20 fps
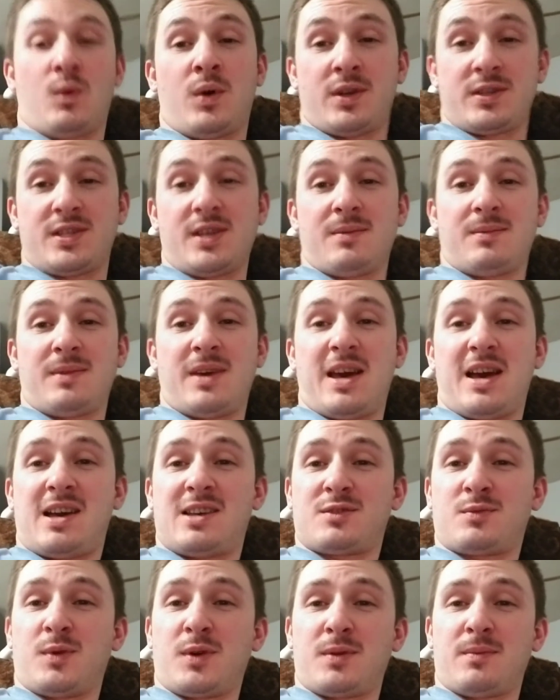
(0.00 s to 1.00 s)
What is up,
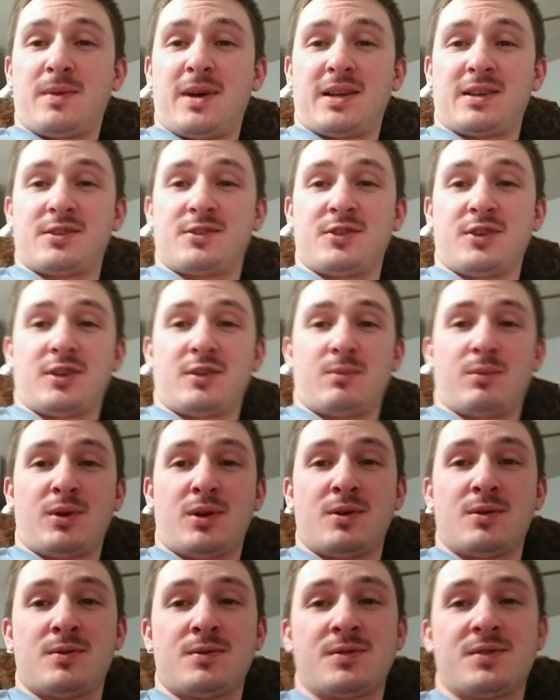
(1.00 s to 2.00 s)
guys? Welcome back to Truck
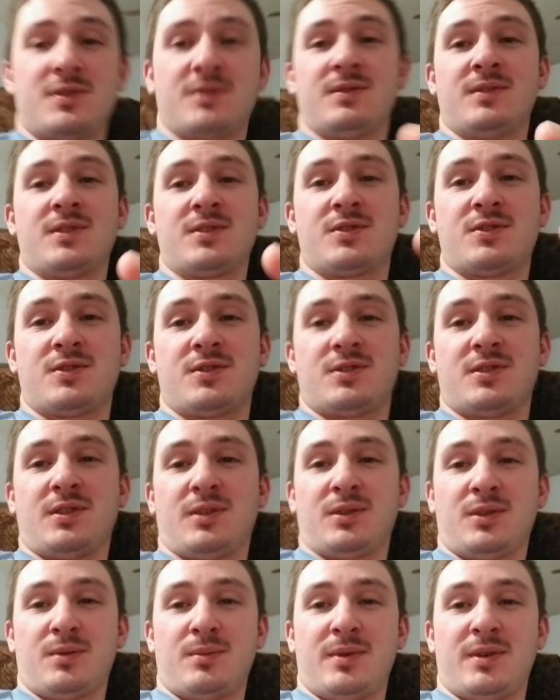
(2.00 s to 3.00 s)
Bros. This is just a
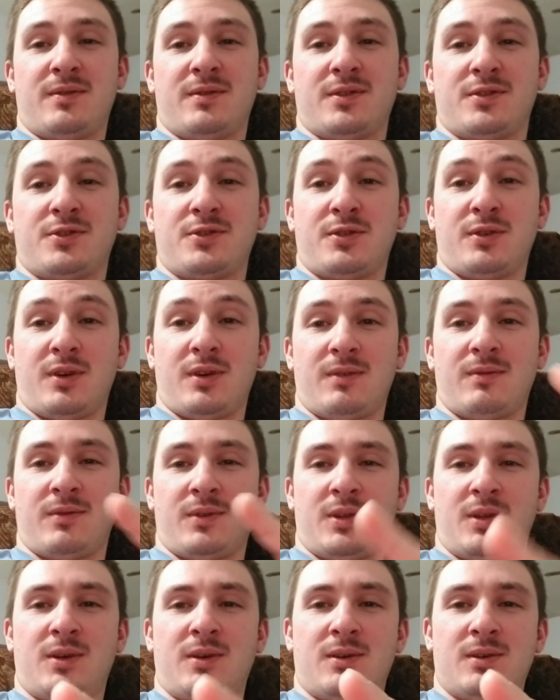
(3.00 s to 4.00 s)
little bit of a truck
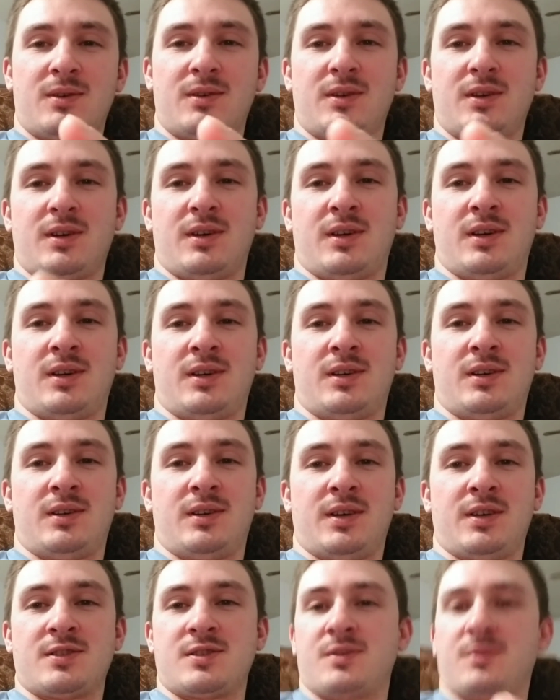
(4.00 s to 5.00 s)
vlog
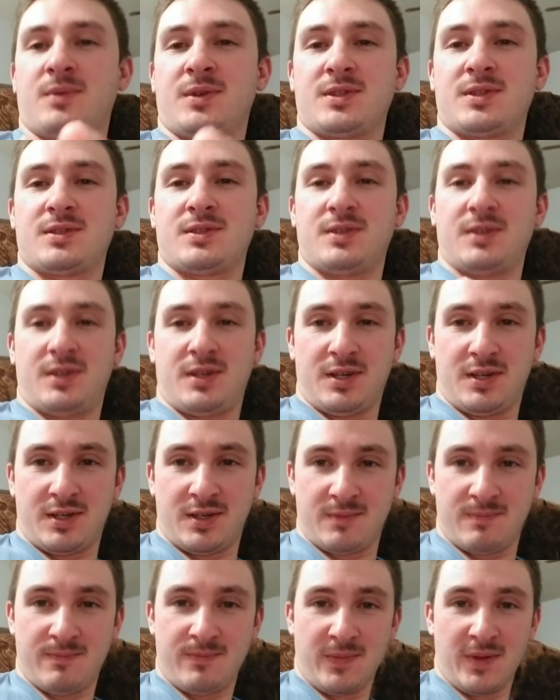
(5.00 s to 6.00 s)
as to what's to
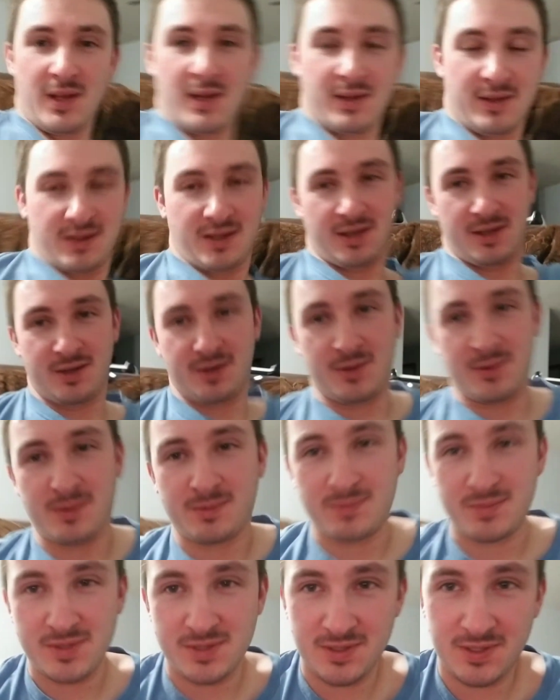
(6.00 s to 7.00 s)
come. Yeah, I know, I'm
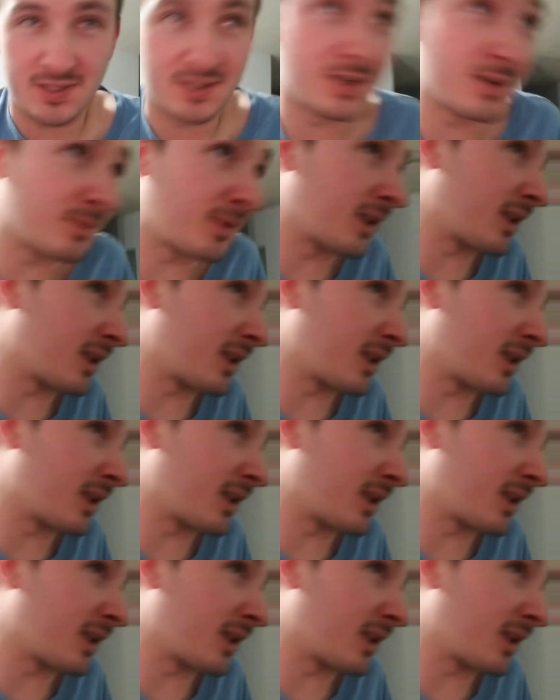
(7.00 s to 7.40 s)
sitting in my